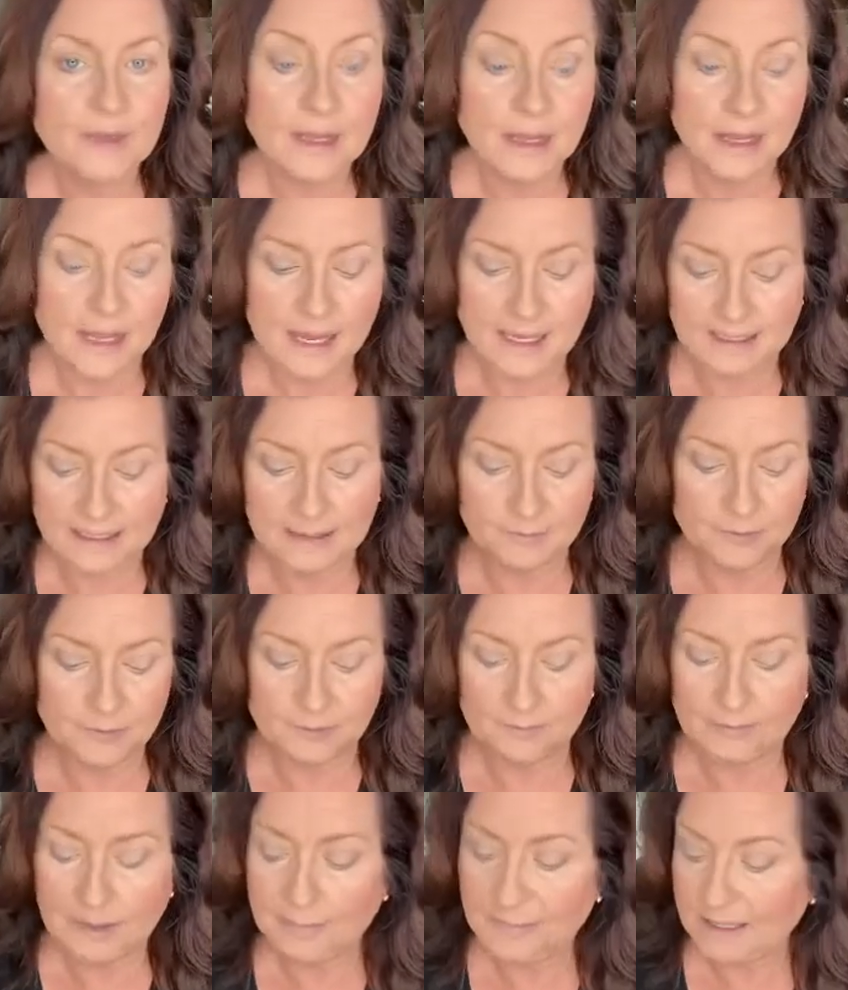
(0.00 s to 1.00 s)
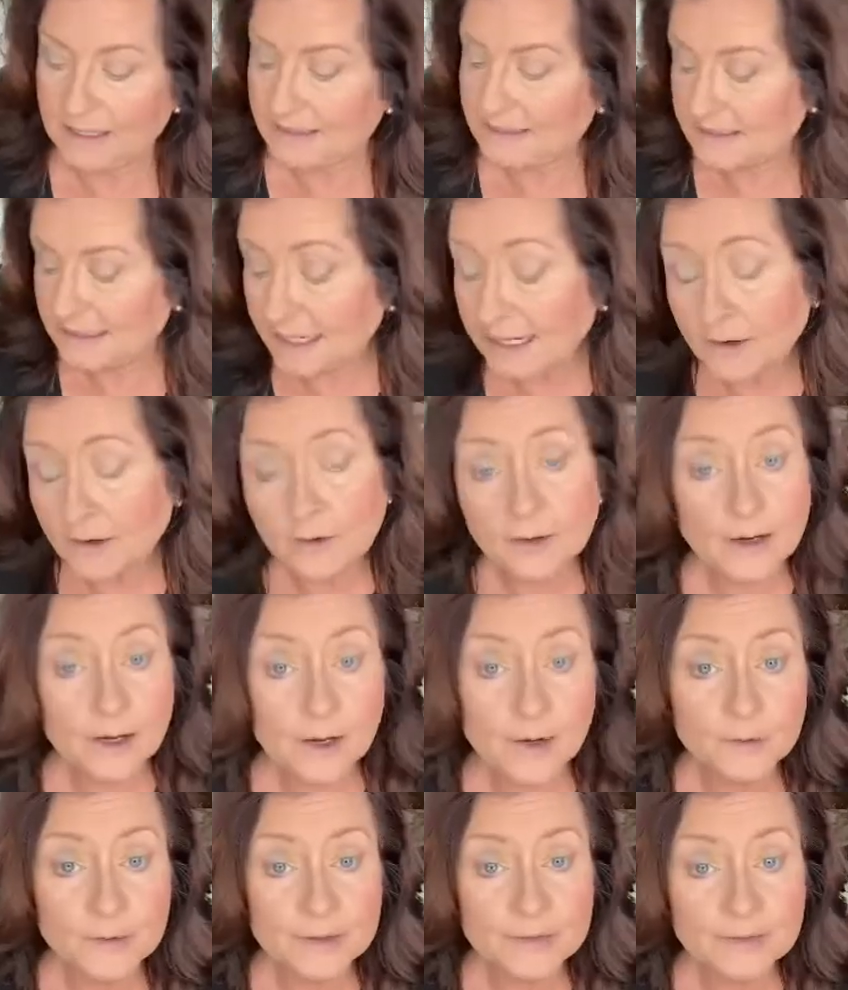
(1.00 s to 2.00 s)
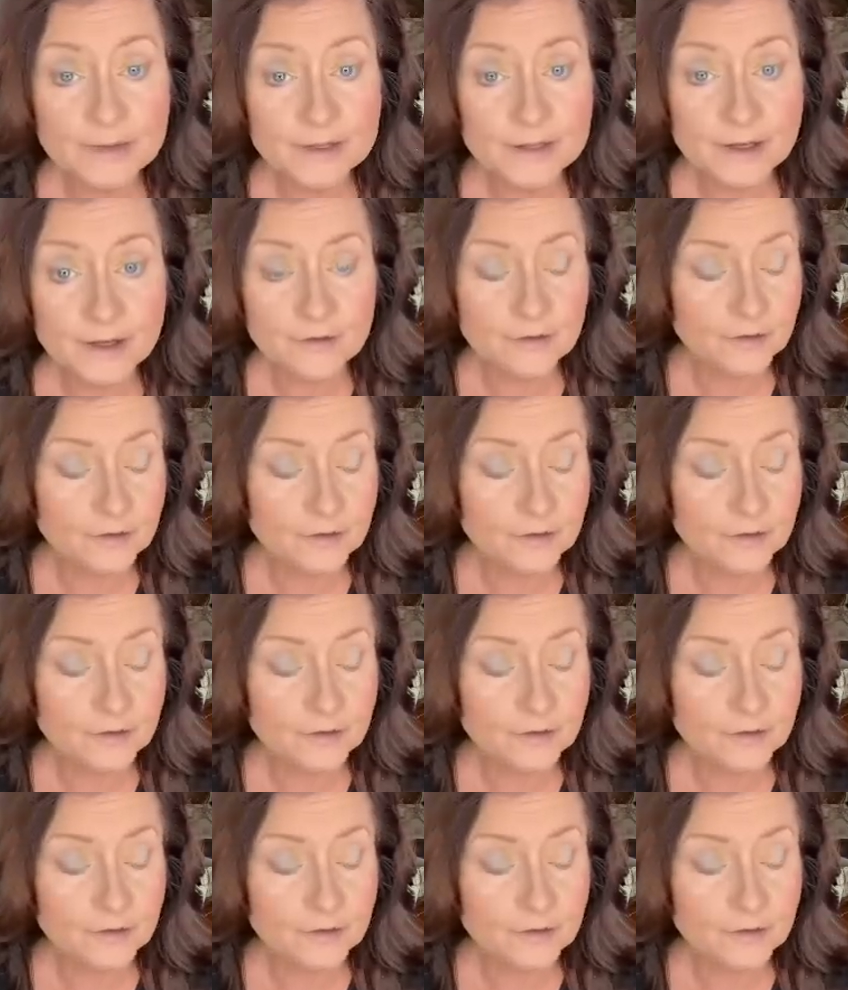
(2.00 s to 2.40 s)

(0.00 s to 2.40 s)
I didn't put my mascara on in the other